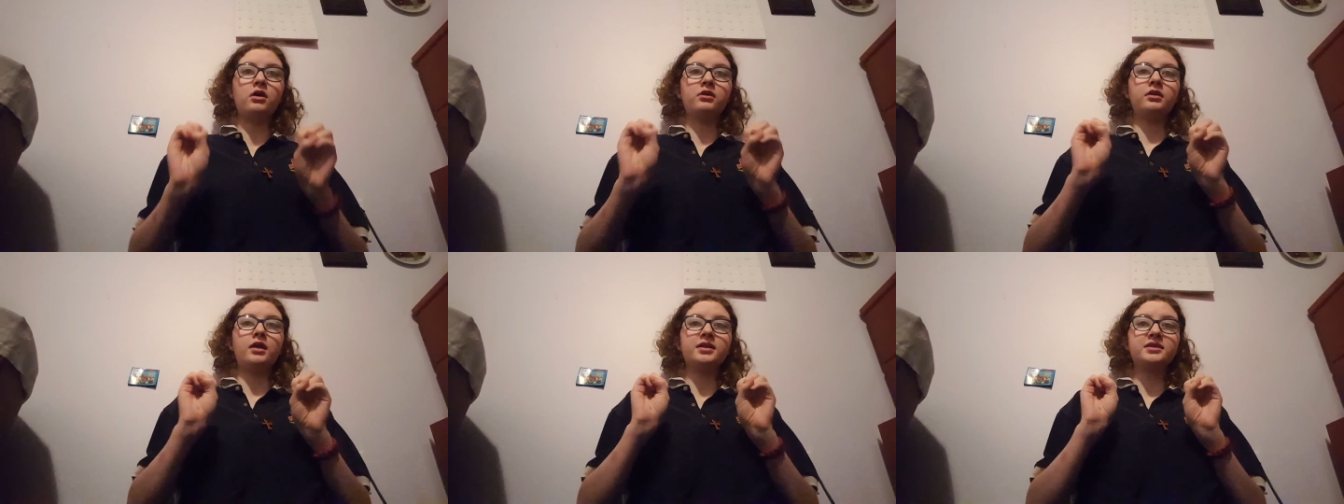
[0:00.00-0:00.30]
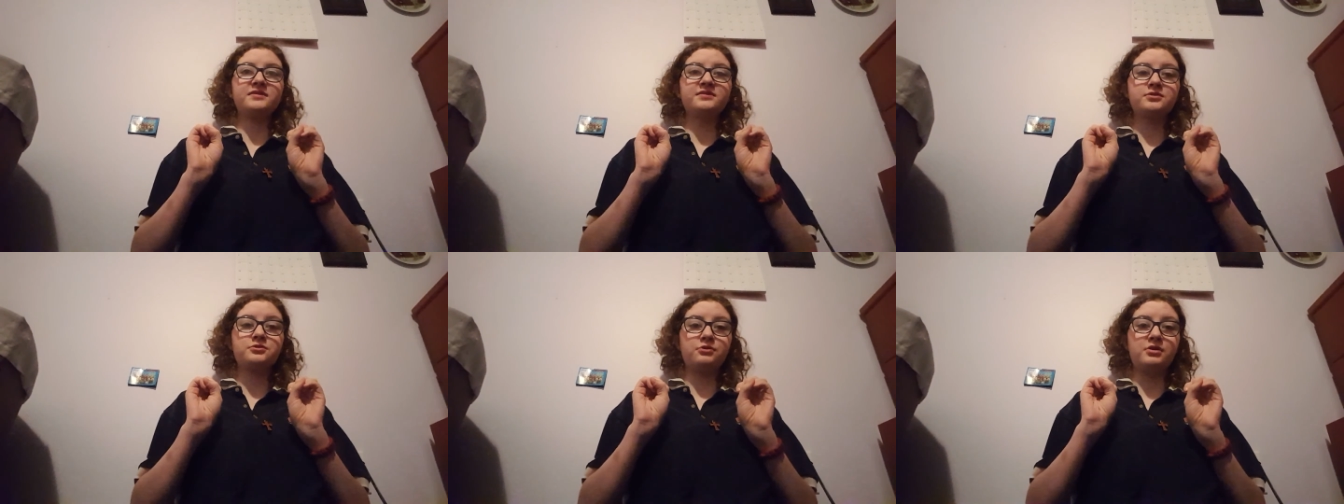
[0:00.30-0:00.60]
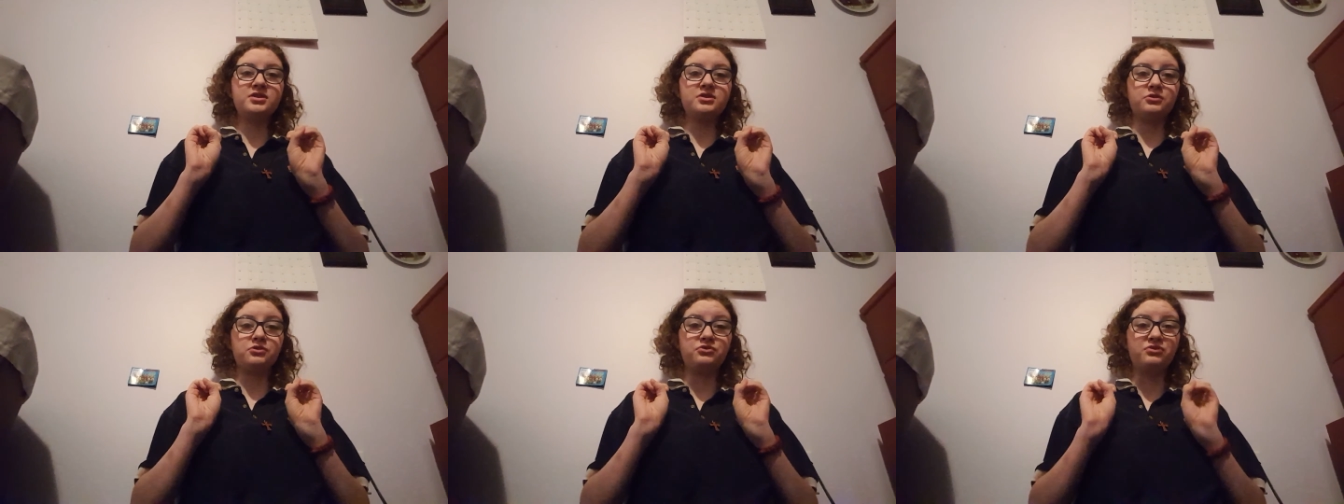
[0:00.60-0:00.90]
Lots of
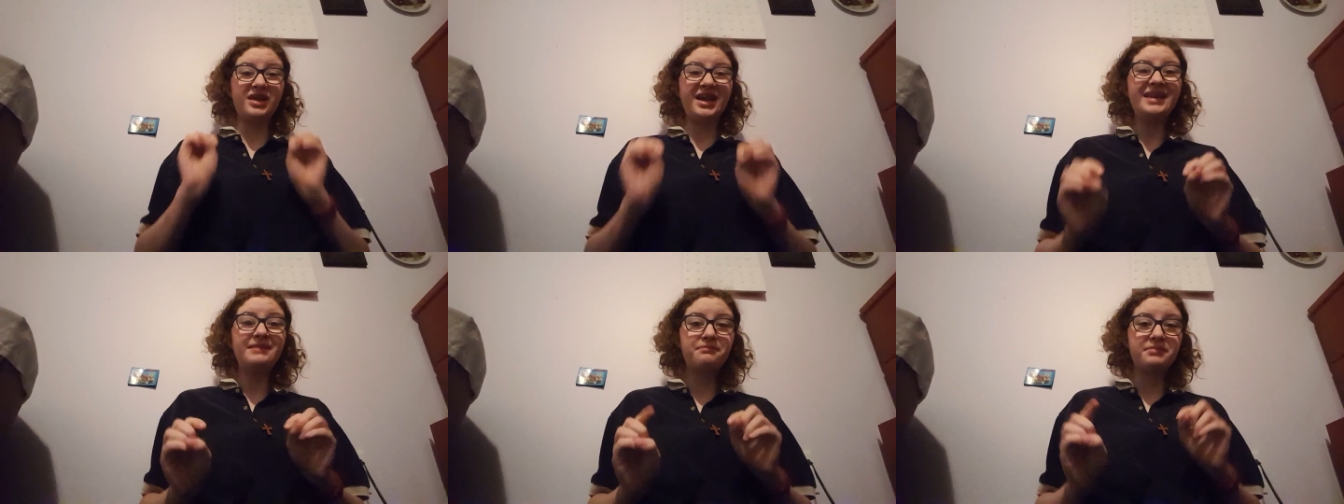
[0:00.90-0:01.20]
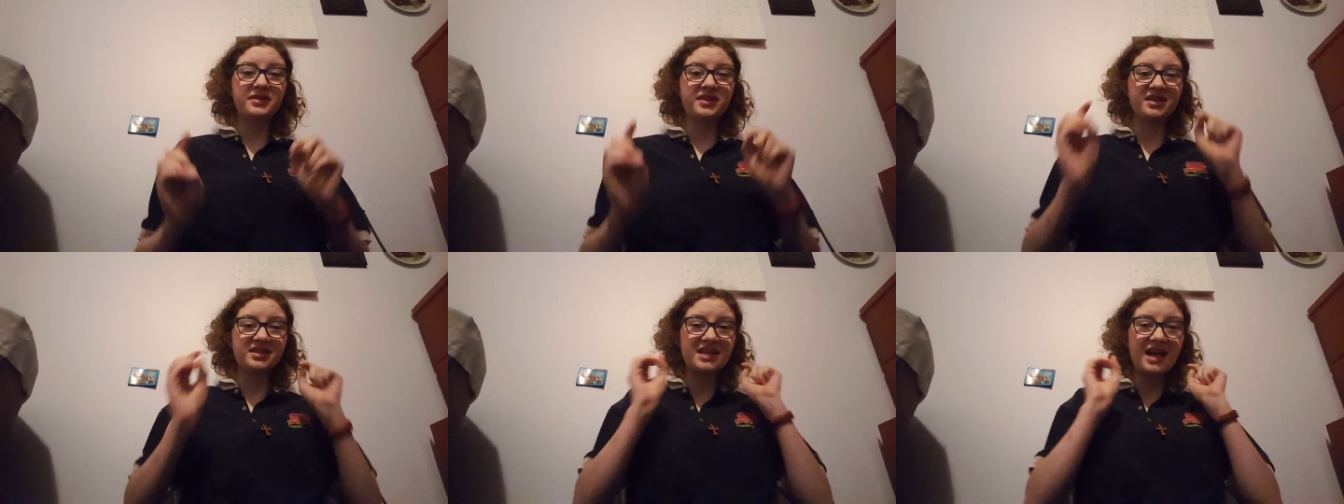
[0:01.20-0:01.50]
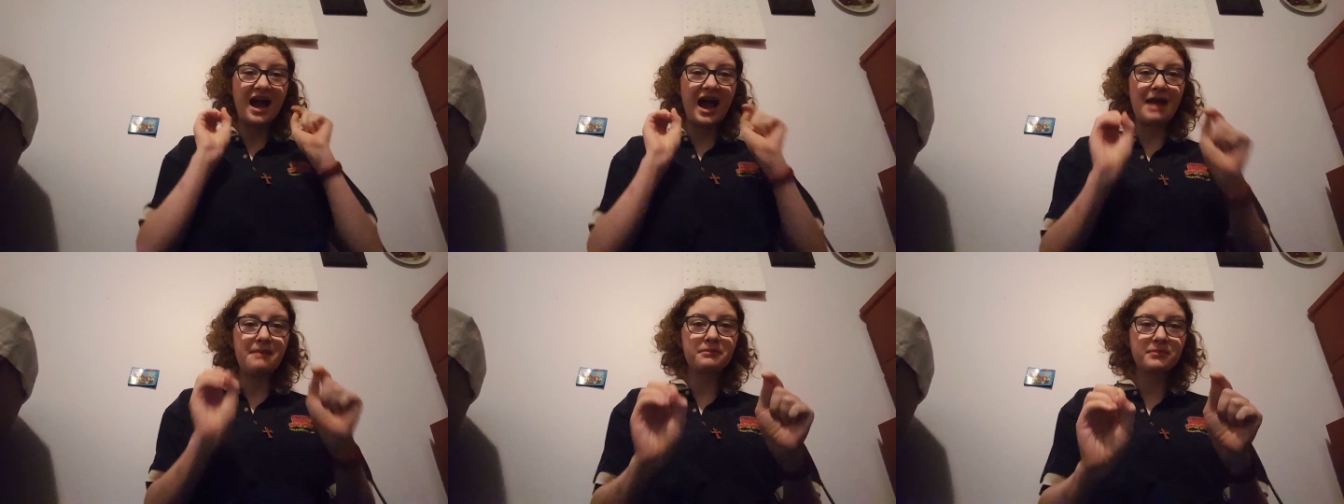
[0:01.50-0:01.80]
stories are great, but the
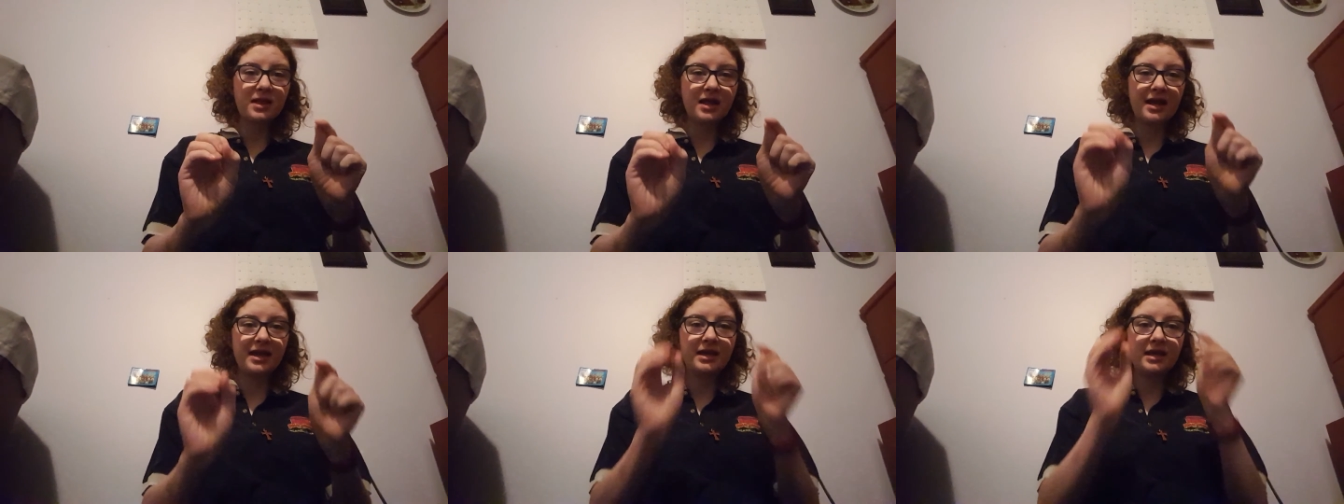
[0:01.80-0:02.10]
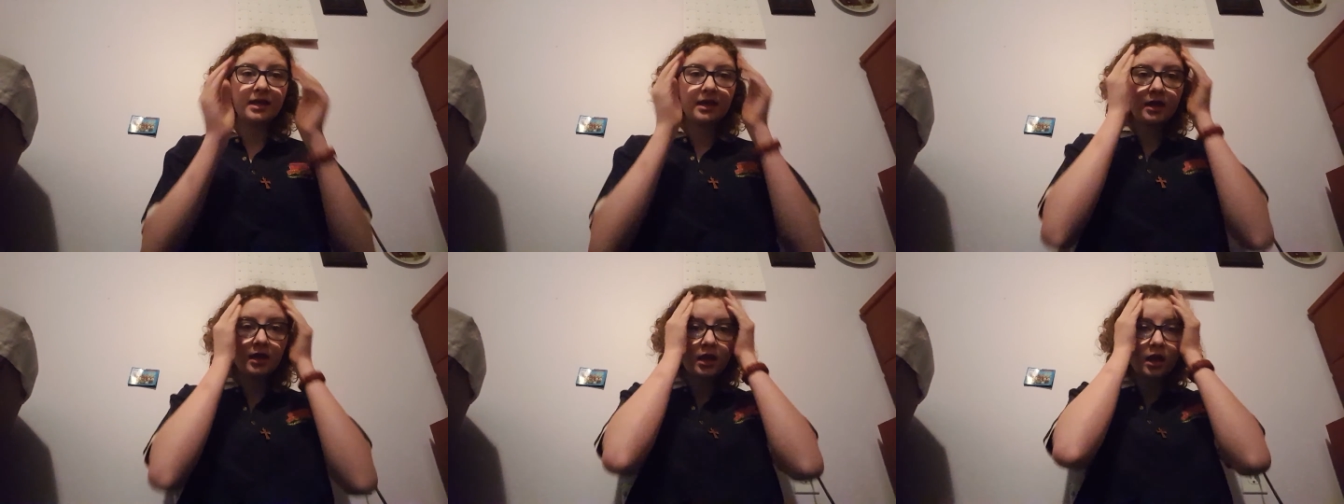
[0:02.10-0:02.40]
timeline,